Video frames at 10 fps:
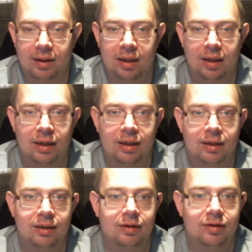
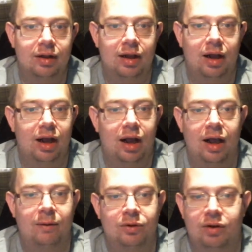and
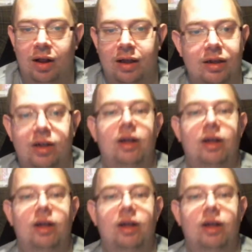I was like,